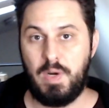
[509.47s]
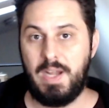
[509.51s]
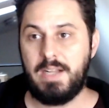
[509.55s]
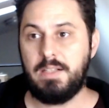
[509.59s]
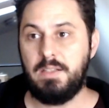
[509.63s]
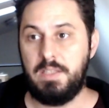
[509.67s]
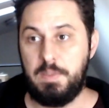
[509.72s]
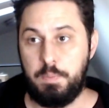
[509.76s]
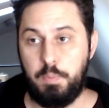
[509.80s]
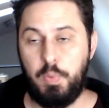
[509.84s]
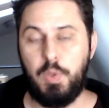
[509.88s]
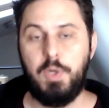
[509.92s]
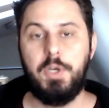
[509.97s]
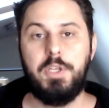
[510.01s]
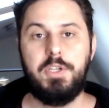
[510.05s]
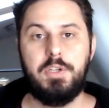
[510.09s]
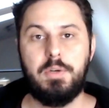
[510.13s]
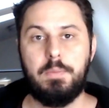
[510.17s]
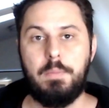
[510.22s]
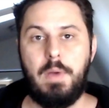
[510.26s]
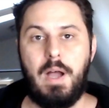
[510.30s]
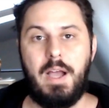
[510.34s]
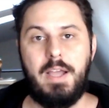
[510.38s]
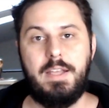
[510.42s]
put your
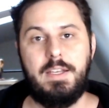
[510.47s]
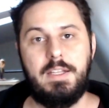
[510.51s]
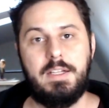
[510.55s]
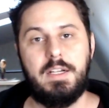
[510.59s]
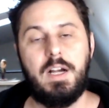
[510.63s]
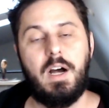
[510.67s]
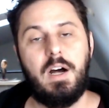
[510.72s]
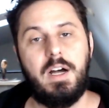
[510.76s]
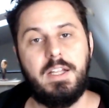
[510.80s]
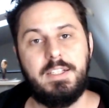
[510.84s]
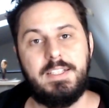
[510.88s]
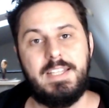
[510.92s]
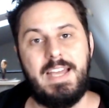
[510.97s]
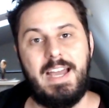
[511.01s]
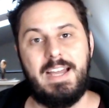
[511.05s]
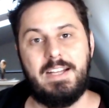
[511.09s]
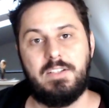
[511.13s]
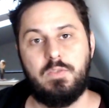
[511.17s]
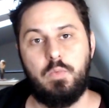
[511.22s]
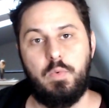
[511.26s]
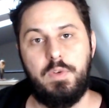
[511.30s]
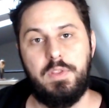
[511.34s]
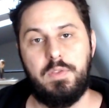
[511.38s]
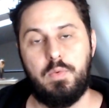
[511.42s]
mind in
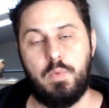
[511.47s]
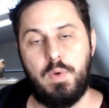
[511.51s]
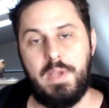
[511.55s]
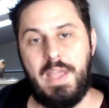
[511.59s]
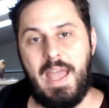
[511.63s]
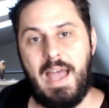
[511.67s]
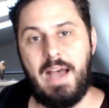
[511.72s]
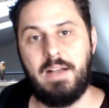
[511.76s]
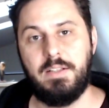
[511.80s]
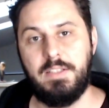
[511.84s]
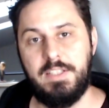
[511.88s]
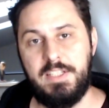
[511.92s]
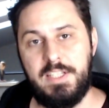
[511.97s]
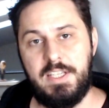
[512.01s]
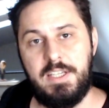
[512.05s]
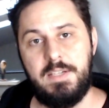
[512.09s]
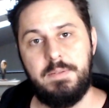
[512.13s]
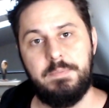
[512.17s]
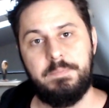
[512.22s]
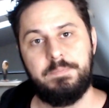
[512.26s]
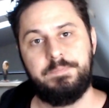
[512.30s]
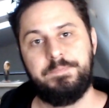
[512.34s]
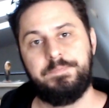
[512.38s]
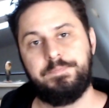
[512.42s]
contact with reality.
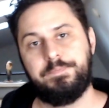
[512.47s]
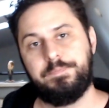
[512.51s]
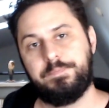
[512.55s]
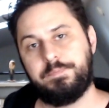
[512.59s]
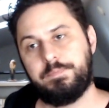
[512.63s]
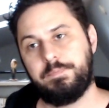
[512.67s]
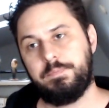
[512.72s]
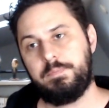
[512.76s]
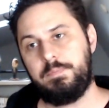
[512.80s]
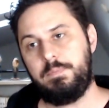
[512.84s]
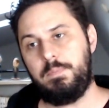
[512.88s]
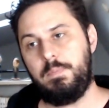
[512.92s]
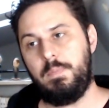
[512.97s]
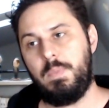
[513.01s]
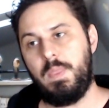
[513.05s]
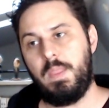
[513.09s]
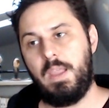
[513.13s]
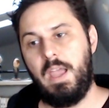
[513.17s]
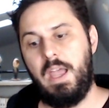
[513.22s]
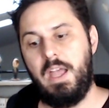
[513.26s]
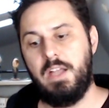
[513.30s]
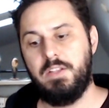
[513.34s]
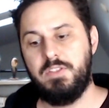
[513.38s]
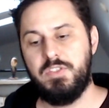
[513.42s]

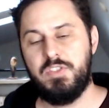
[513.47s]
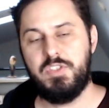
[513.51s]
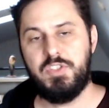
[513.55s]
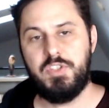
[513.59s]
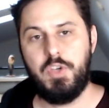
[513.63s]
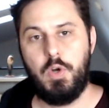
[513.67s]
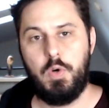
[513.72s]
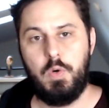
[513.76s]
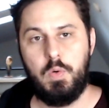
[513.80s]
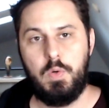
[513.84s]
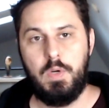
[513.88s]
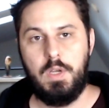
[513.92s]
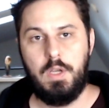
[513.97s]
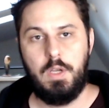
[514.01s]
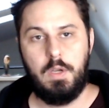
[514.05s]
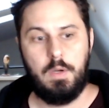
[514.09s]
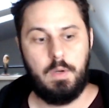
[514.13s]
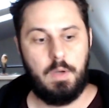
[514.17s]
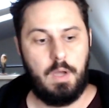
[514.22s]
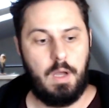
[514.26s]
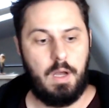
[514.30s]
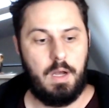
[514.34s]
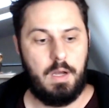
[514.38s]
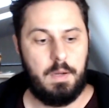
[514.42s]
And so
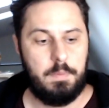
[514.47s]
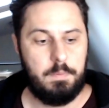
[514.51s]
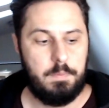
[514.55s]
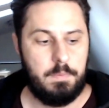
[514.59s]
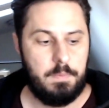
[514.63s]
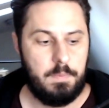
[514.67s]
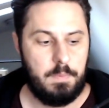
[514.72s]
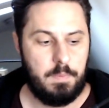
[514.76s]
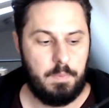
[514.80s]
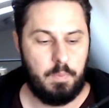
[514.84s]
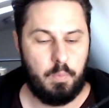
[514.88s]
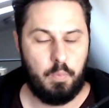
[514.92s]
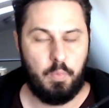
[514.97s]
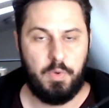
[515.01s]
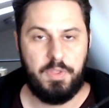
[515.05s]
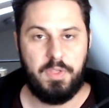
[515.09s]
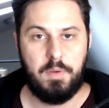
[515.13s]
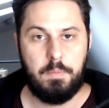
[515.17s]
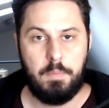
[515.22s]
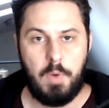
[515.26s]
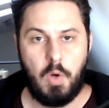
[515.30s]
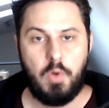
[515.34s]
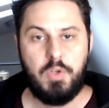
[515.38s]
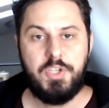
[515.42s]
with
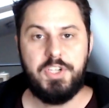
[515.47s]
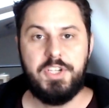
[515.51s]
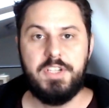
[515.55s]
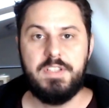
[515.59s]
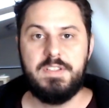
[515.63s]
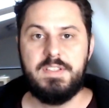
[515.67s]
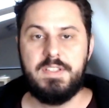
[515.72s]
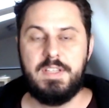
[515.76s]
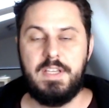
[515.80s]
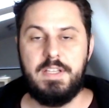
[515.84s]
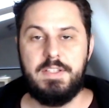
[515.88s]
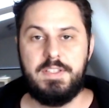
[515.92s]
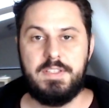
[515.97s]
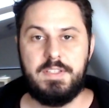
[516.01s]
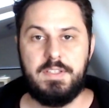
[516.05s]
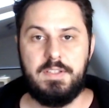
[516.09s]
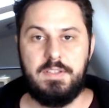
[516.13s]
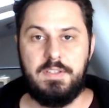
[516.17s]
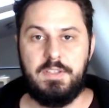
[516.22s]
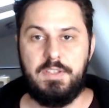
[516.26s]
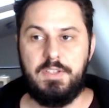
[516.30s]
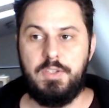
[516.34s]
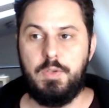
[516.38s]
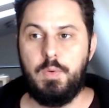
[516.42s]
emotions,
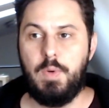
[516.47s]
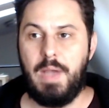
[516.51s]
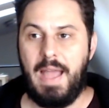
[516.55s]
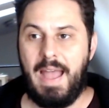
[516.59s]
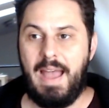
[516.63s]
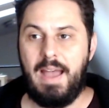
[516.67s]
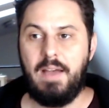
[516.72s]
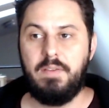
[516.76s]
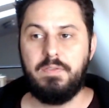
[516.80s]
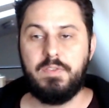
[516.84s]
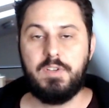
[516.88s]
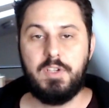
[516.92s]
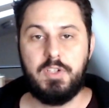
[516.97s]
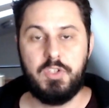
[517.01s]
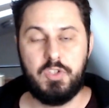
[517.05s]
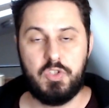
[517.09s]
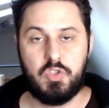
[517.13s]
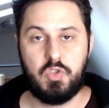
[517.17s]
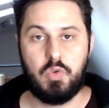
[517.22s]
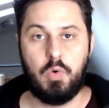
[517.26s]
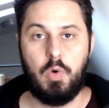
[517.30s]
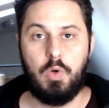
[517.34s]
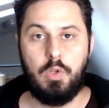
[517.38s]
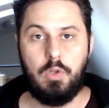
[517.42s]
you have
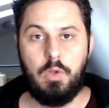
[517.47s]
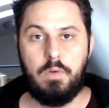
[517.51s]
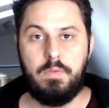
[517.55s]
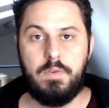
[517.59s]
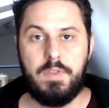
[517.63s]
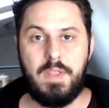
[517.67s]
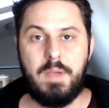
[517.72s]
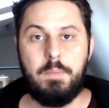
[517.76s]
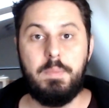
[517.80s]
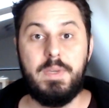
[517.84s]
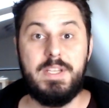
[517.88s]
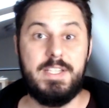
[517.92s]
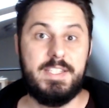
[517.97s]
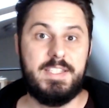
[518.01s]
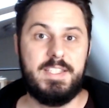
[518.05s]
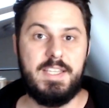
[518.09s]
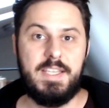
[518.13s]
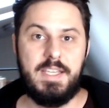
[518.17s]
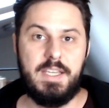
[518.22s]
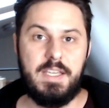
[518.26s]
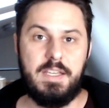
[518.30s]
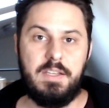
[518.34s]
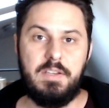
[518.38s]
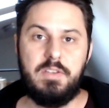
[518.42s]
control over them, but it's
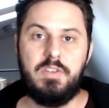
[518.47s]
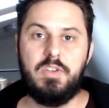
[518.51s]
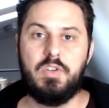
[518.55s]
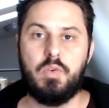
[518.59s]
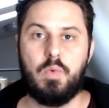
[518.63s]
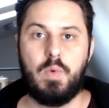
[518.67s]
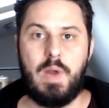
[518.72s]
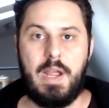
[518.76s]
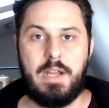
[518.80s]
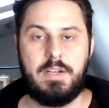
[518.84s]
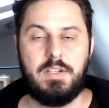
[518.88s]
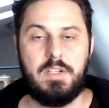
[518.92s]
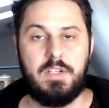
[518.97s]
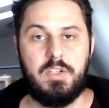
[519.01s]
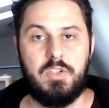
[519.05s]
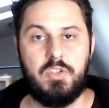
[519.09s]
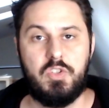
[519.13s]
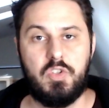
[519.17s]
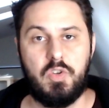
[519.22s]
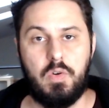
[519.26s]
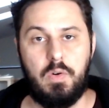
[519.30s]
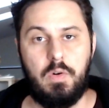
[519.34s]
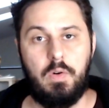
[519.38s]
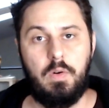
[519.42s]
indirect
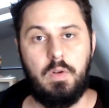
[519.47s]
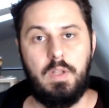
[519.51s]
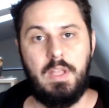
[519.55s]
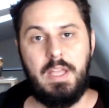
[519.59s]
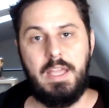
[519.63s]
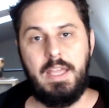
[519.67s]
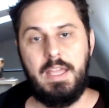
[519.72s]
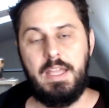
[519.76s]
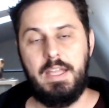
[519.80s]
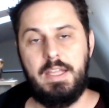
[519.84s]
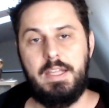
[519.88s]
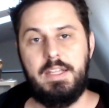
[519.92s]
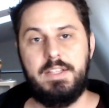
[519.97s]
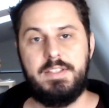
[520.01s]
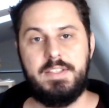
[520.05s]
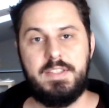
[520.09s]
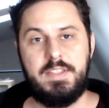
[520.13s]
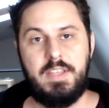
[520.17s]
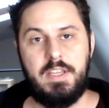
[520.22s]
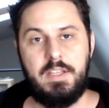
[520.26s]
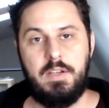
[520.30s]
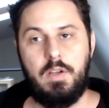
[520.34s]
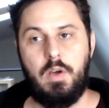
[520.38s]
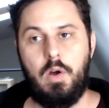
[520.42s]
control. It's
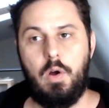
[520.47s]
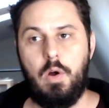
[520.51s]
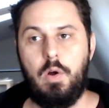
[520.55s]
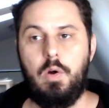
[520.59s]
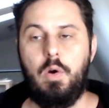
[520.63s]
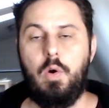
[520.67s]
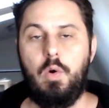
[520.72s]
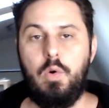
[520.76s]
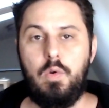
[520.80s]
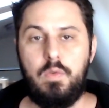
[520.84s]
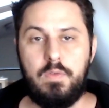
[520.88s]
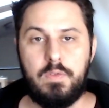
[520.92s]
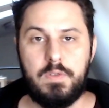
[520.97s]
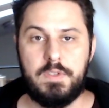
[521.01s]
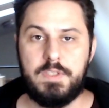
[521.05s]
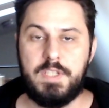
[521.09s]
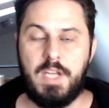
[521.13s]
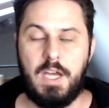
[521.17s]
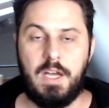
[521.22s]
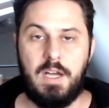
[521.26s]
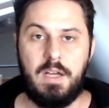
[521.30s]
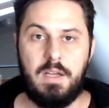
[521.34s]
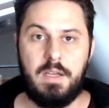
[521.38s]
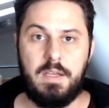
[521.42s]
that over
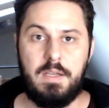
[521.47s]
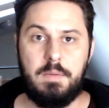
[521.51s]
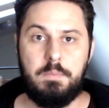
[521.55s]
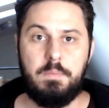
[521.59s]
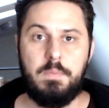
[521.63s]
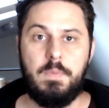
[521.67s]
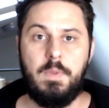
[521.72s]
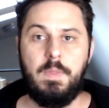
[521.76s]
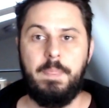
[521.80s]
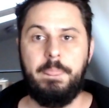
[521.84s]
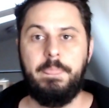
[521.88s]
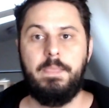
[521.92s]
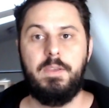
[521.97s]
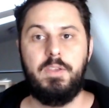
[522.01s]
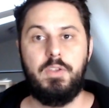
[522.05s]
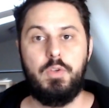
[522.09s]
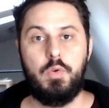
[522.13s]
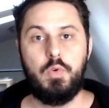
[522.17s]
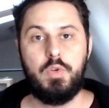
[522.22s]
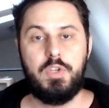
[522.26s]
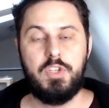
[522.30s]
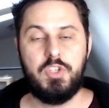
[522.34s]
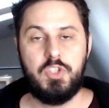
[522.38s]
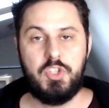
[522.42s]
time,
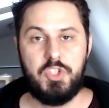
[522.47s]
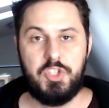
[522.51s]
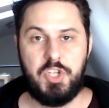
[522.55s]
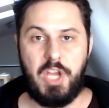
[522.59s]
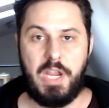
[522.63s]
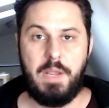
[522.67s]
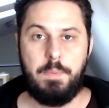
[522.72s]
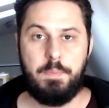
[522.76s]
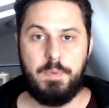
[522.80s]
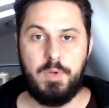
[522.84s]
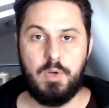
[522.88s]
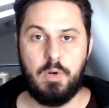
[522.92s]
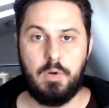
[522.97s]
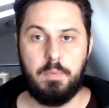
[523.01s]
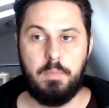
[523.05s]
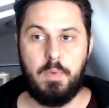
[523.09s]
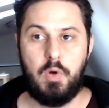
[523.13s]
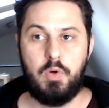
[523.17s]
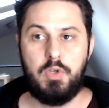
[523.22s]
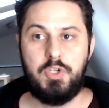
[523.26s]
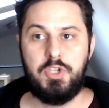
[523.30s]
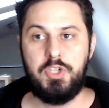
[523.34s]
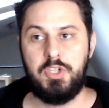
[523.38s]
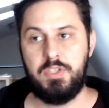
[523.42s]
you can shape your
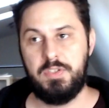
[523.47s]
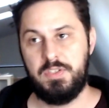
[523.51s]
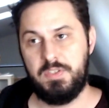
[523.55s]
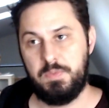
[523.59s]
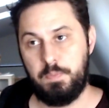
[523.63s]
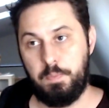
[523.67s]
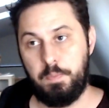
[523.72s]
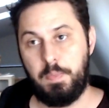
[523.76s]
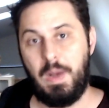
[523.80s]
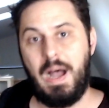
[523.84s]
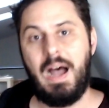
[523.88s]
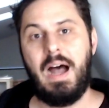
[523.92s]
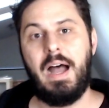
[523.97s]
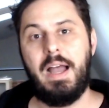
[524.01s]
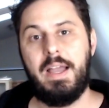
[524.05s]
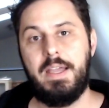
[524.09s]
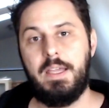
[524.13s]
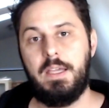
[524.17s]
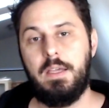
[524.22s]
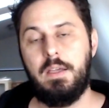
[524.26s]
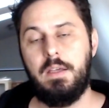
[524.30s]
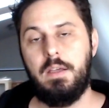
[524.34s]
emotions by